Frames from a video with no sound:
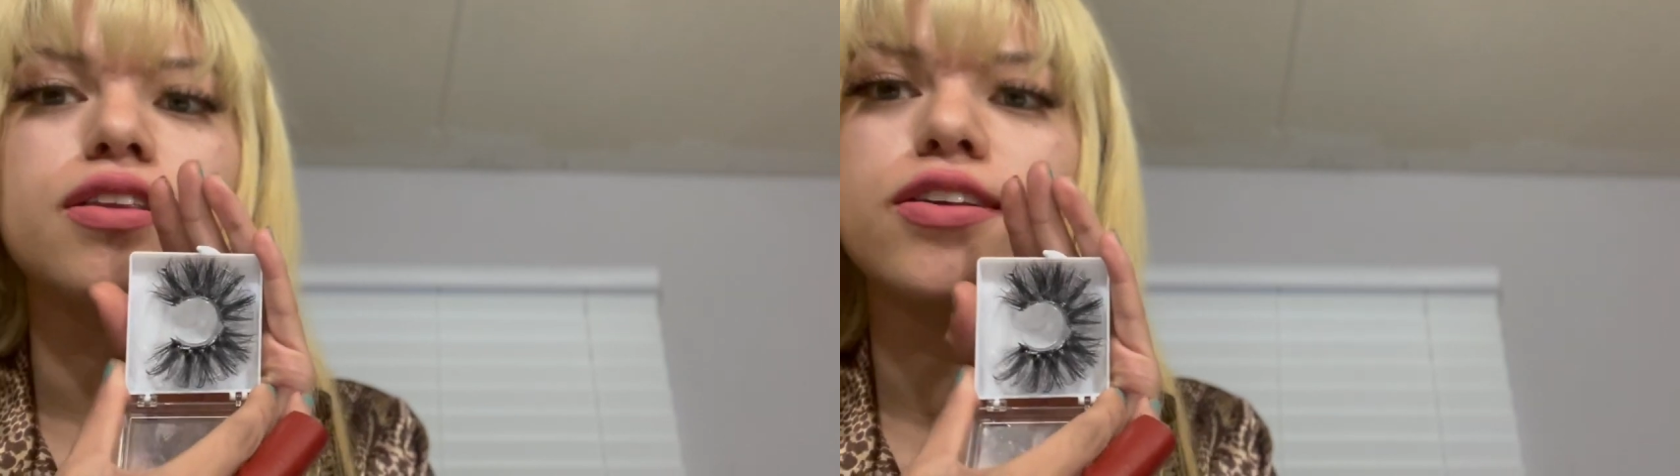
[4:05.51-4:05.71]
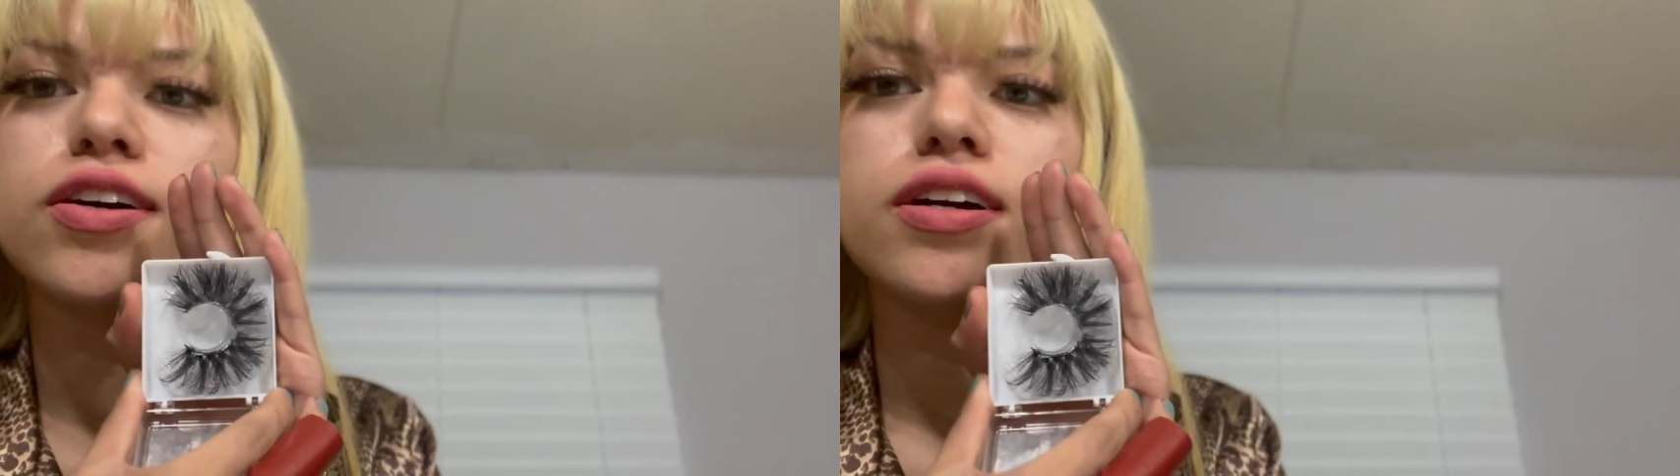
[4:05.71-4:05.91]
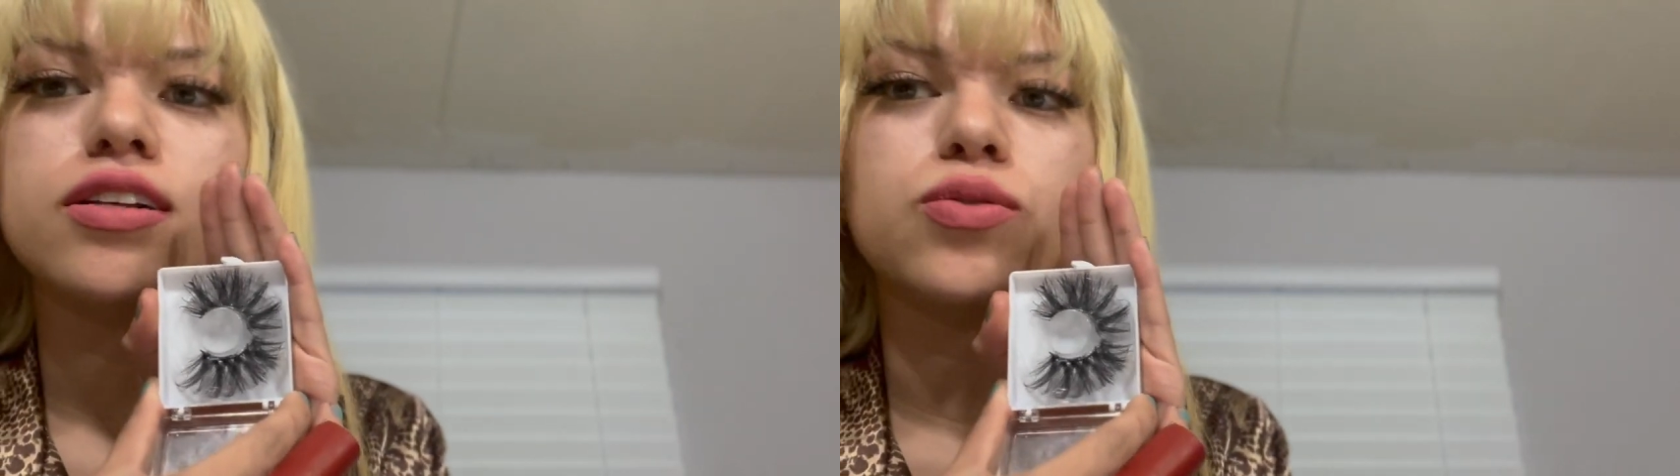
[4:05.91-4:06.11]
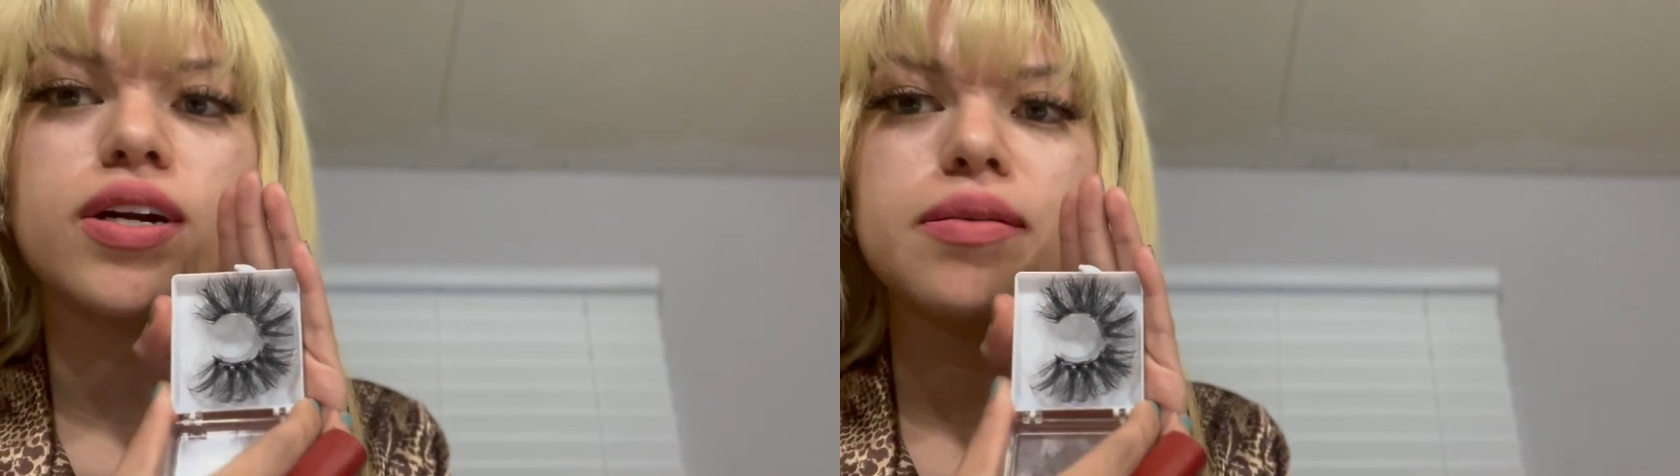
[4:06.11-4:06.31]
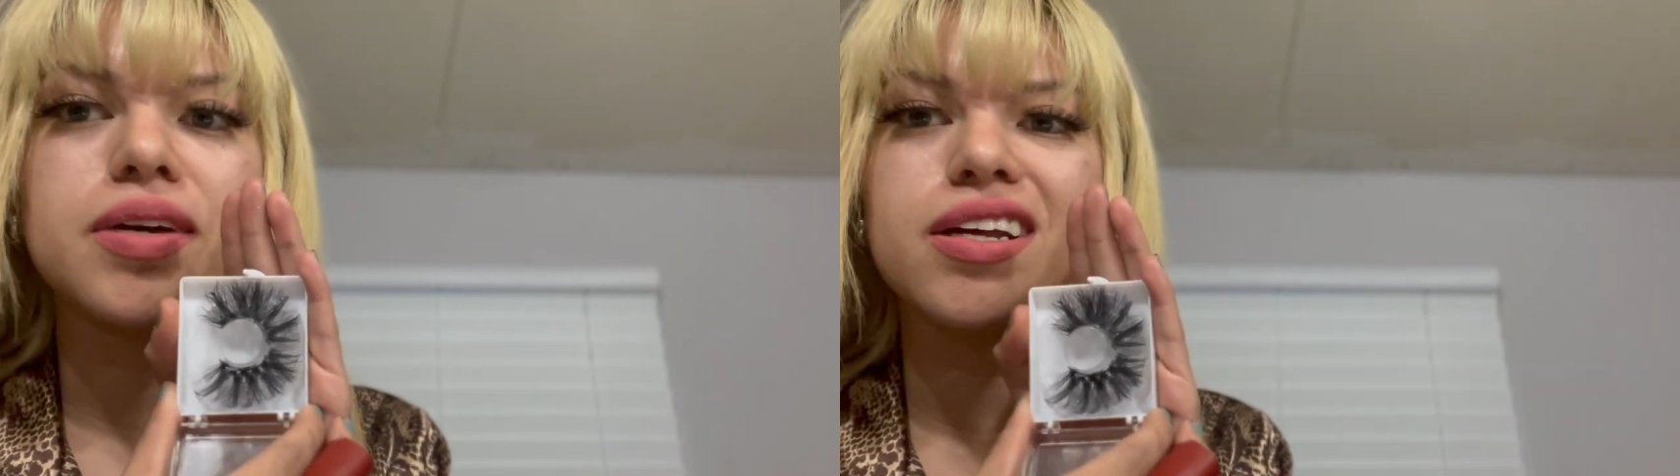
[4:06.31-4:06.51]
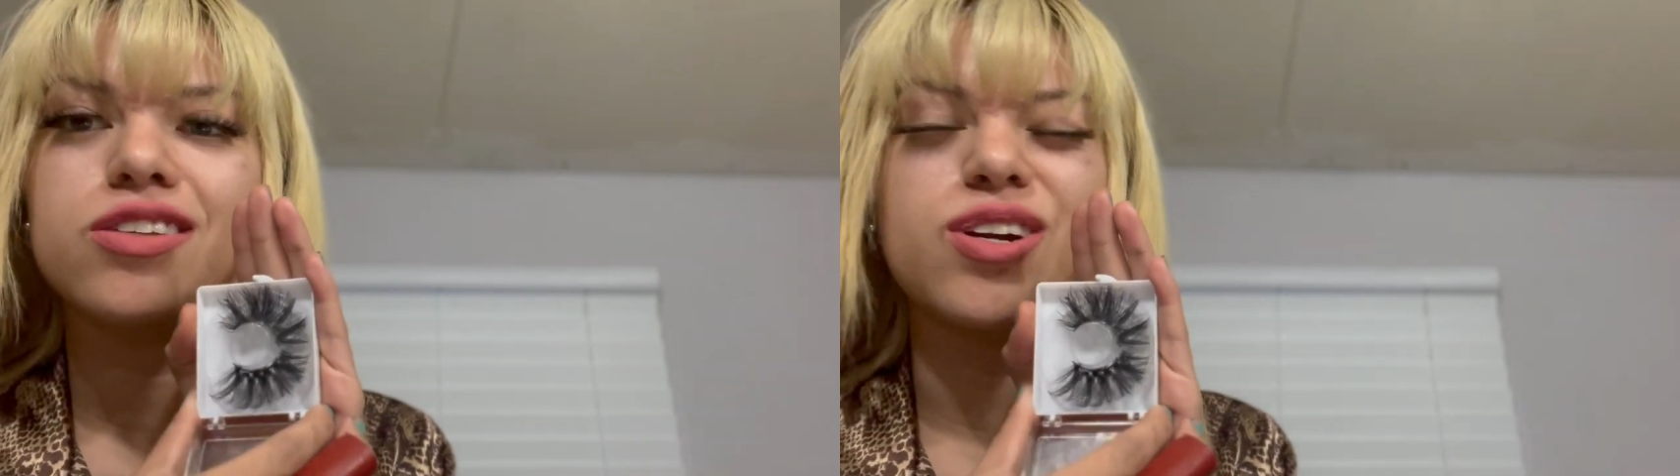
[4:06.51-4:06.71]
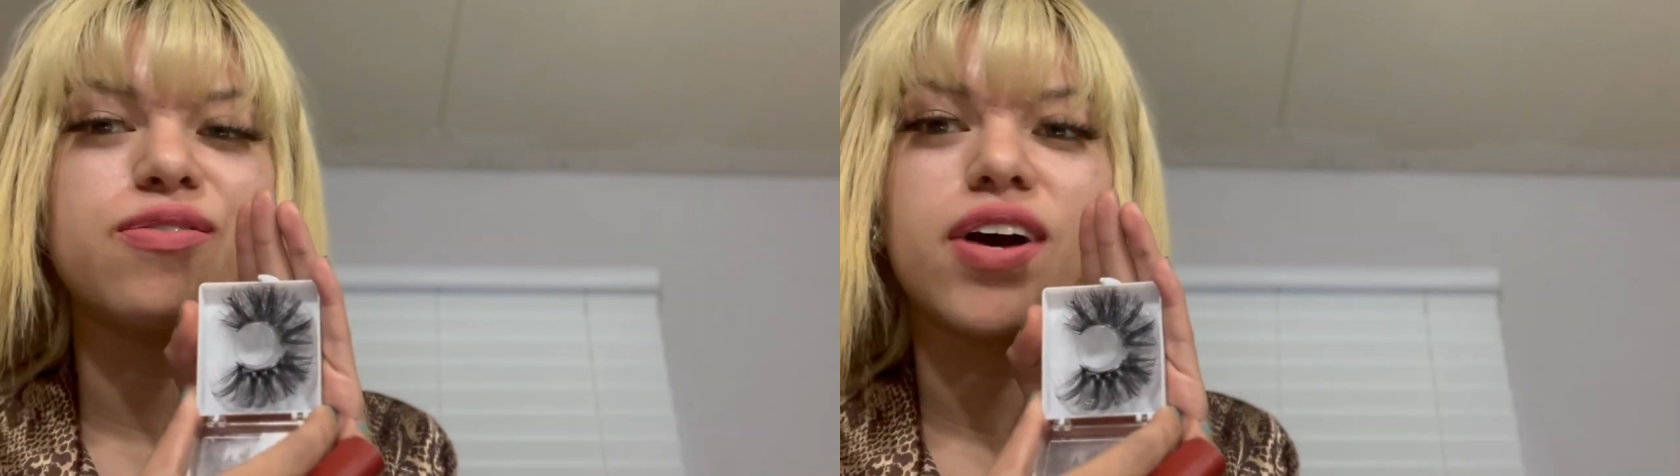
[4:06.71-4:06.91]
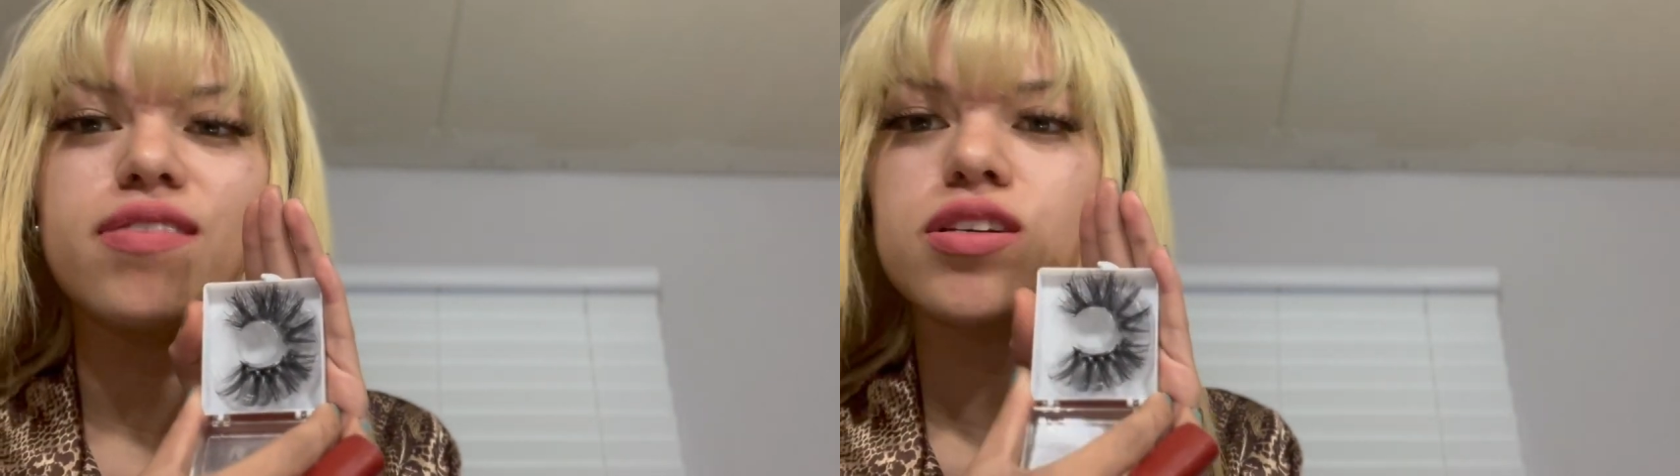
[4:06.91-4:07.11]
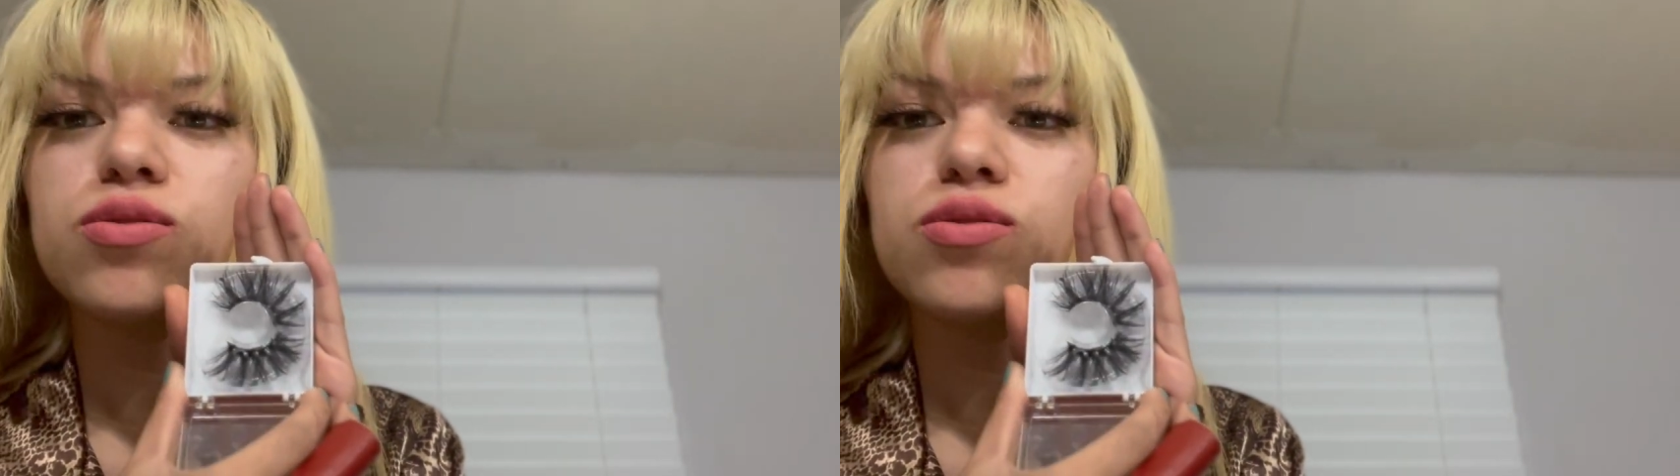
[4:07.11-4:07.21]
they're 25 to